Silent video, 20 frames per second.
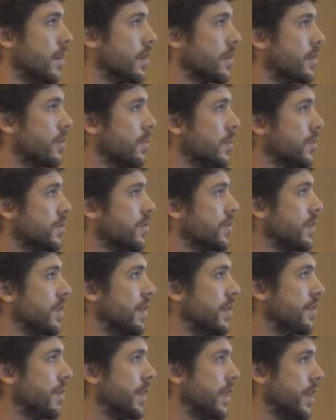commercially
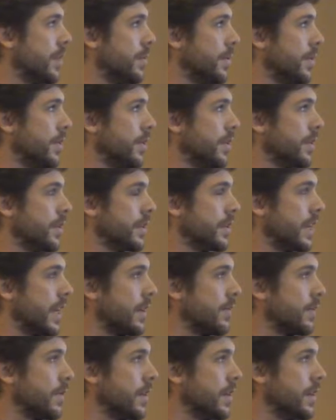available
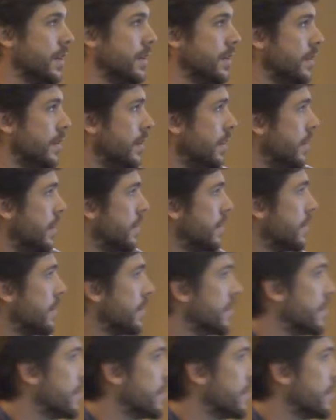camera, and it's